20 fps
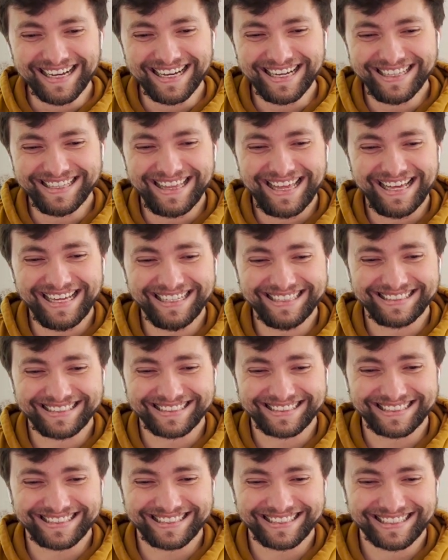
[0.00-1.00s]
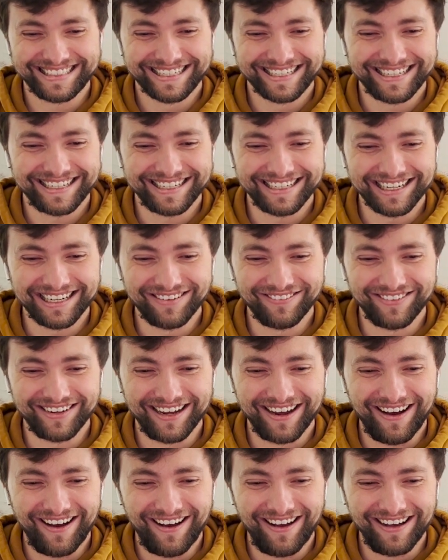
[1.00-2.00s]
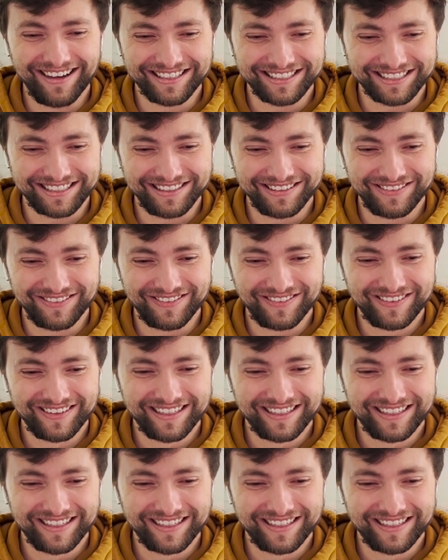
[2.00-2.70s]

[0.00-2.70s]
That's gonna be awesome.